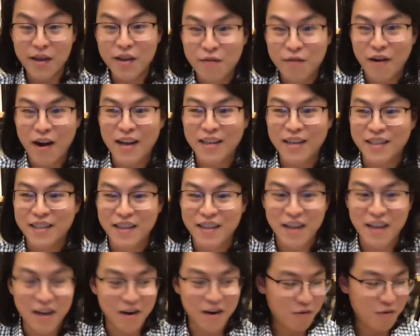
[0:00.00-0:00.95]
thank you for
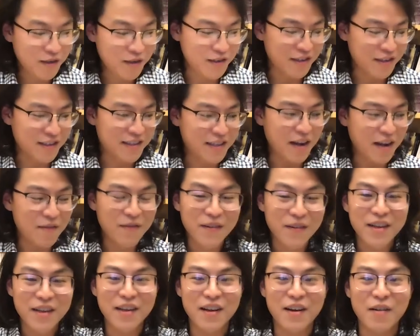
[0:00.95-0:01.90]
asking that question. It's
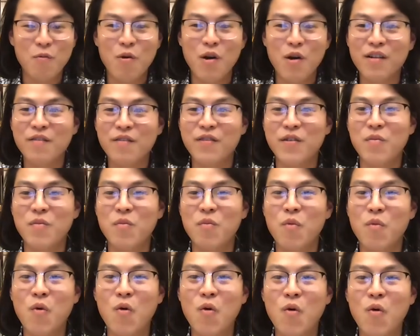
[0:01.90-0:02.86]
definitely one of the
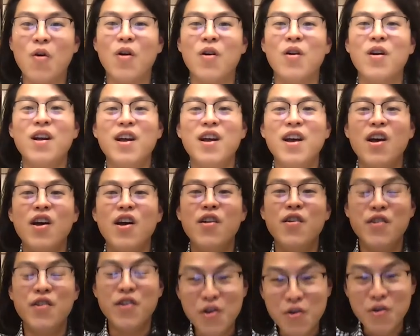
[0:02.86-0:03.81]
more
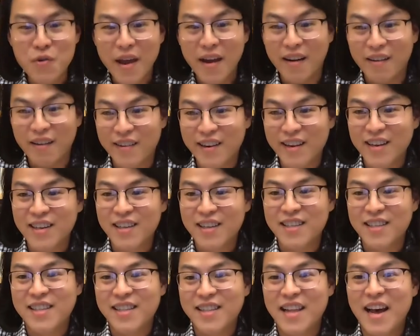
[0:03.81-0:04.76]
new
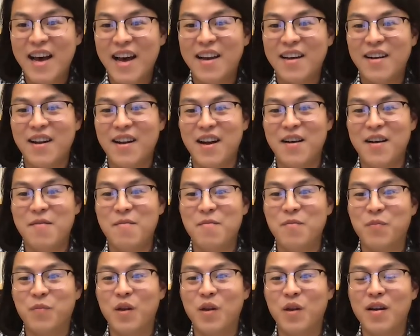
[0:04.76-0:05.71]
areas that
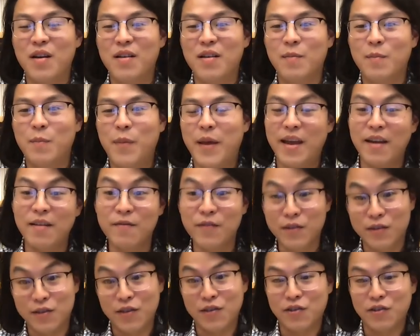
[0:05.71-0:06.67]
um,
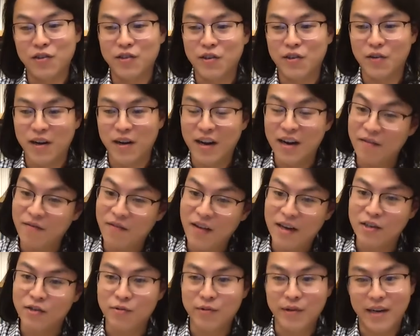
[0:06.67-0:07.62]
pain physicians are kind of
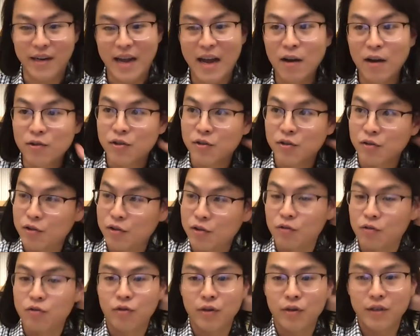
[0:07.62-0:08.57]
venturing out to.
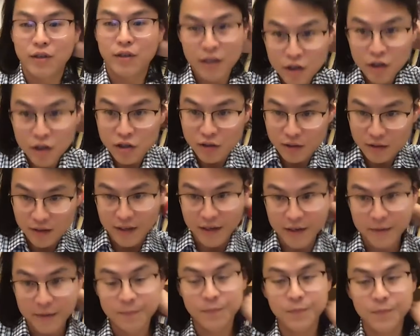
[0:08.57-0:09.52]
So
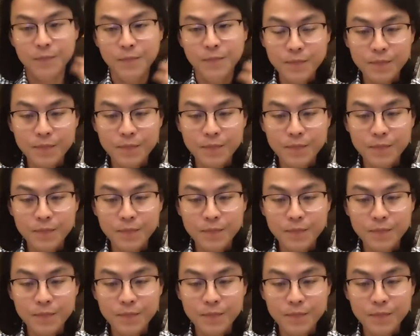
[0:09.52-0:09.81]
traditionally,